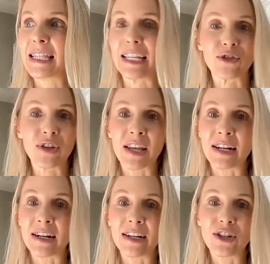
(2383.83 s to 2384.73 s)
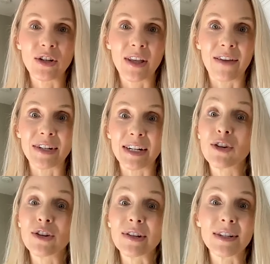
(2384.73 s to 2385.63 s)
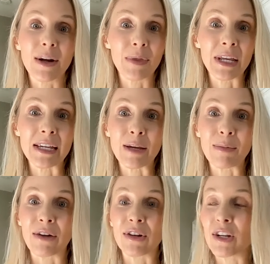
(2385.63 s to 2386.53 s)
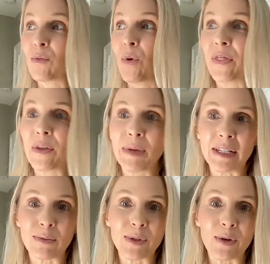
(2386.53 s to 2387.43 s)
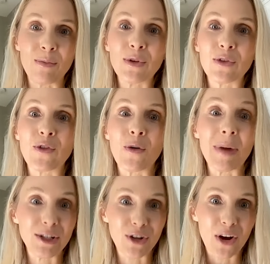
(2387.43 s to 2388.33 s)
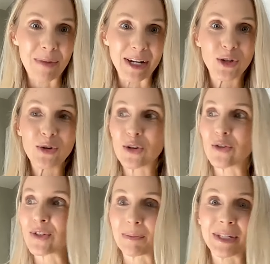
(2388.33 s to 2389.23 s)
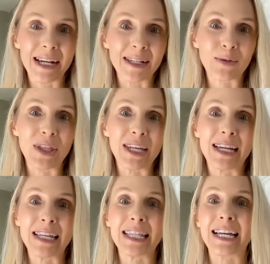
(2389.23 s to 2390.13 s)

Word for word: literally that night she left and I couldn't stop thinking about it. One, the piece was so beautiful. My dot, my two year old's obsessed with it.